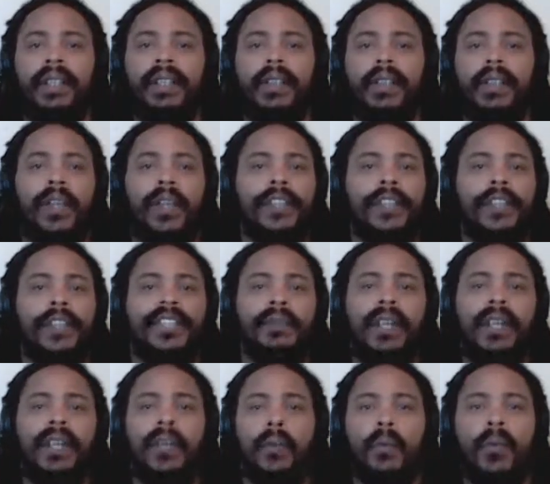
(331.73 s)
whether it's
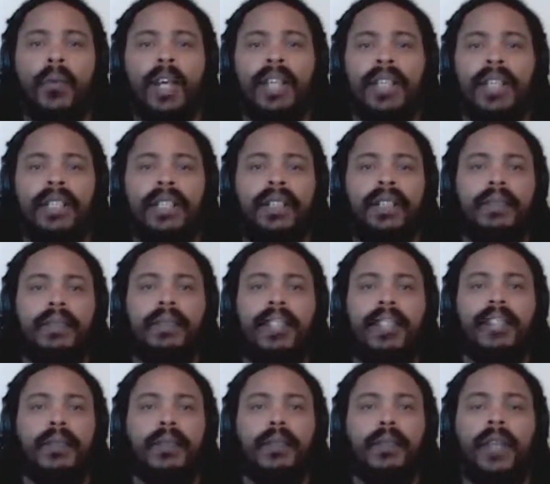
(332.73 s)
marijuana,
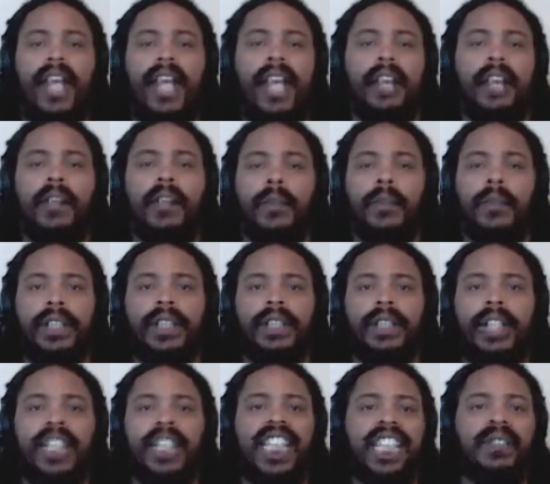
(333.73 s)
heroin, a
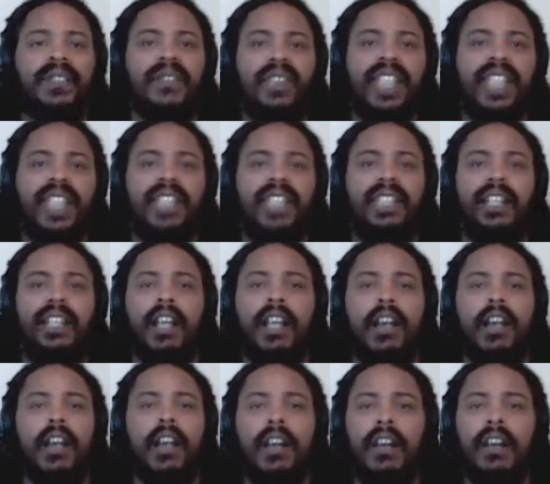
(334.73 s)
TV, a
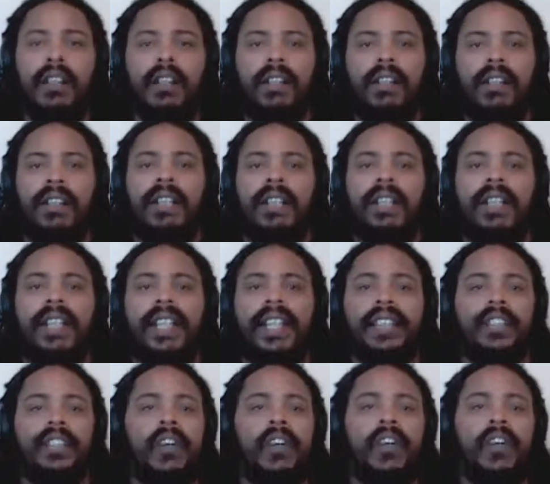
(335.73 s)
car, it's
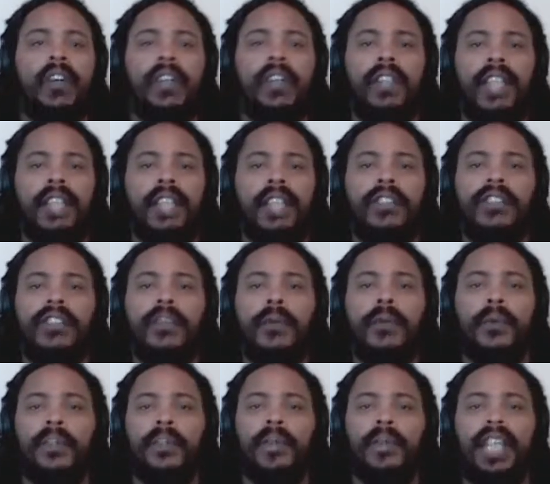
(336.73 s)
all geared
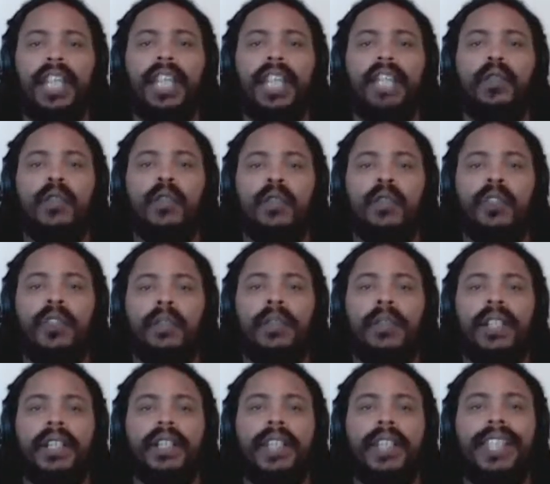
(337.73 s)
toward making you feel better.
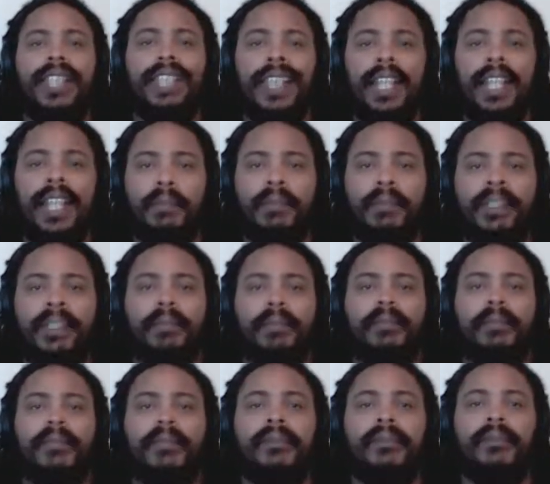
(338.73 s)
Escapism.
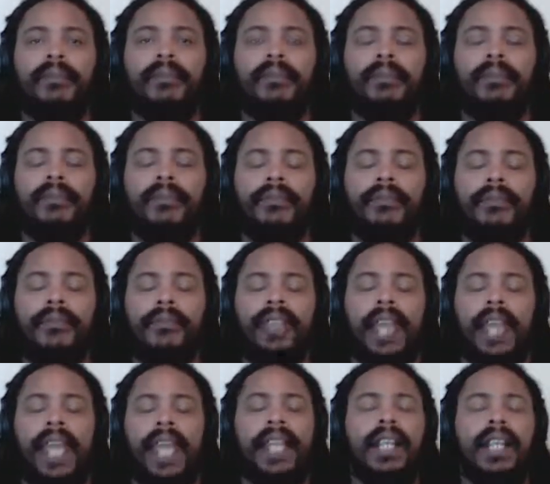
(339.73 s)

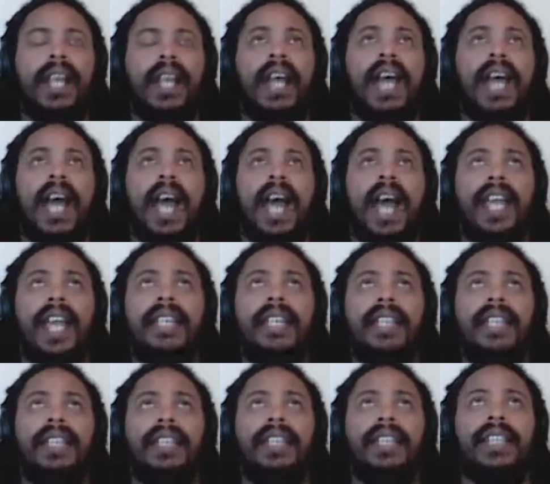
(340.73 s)
And
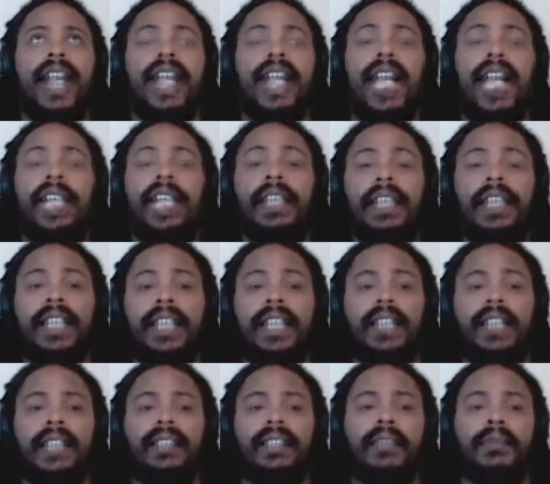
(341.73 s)
I I got lucky.
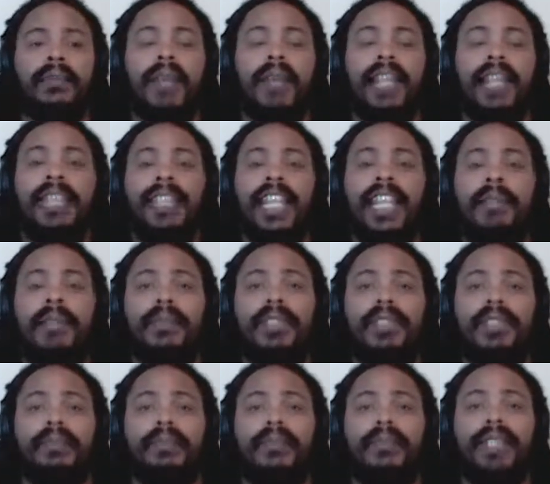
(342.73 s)
My
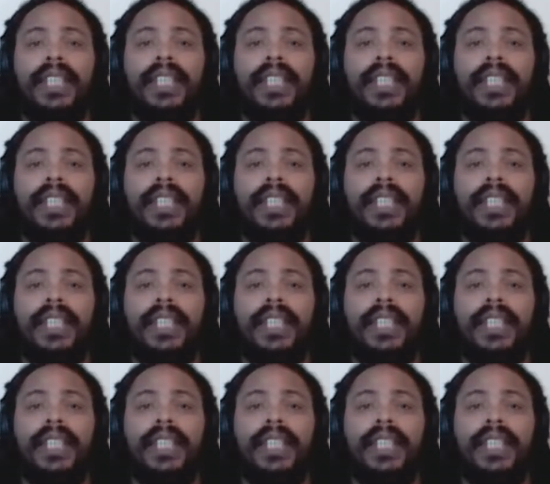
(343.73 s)
escapism